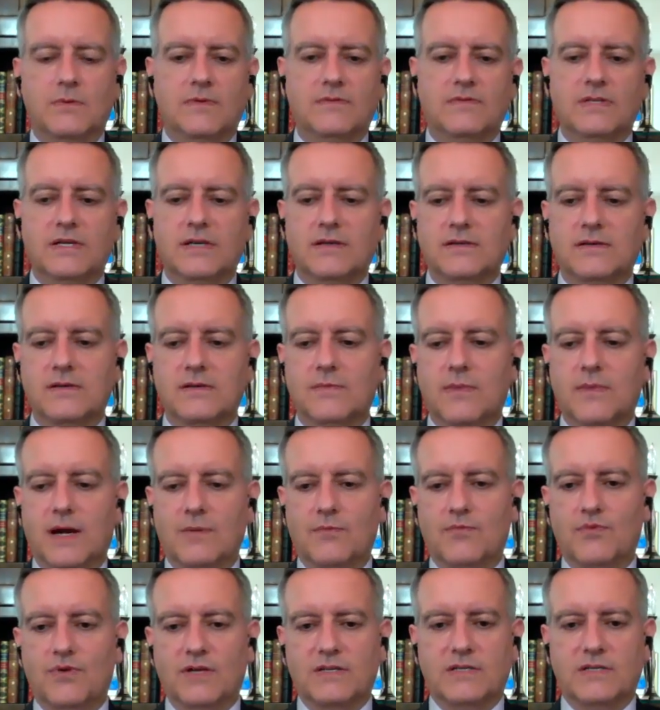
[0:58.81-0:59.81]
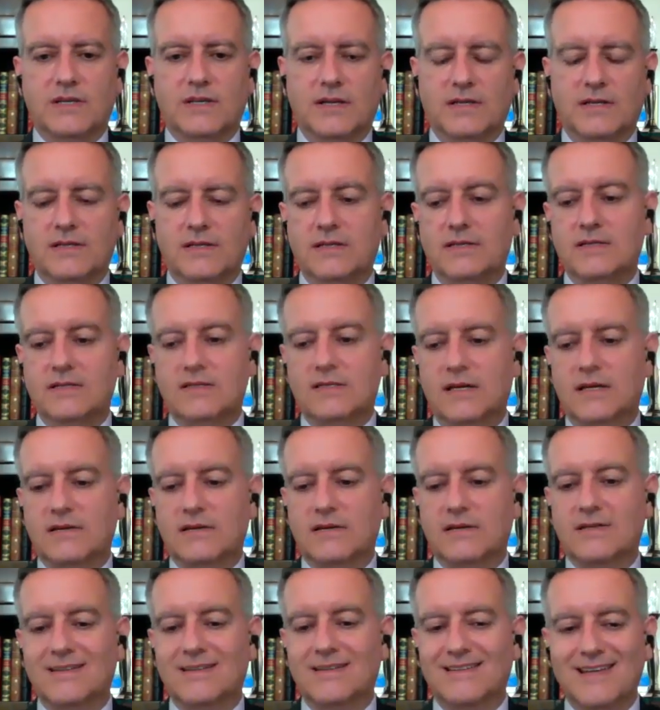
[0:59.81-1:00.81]
We've seen some unprecedented
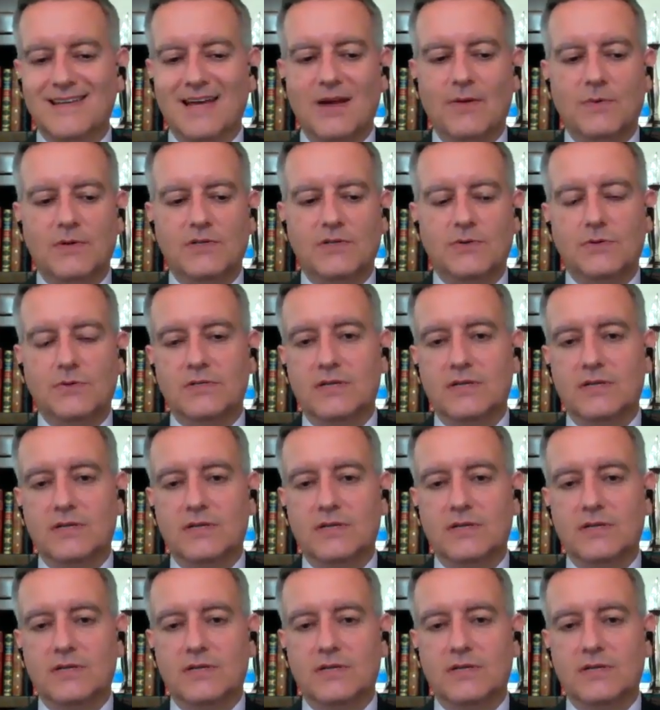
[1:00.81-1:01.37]
scenes. Today, we